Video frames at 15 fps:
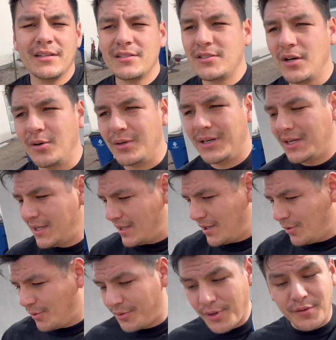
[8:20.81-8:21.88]
So
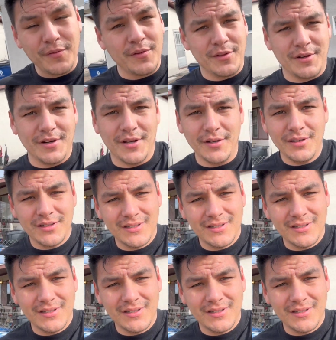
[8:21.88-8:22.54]
with no further ado,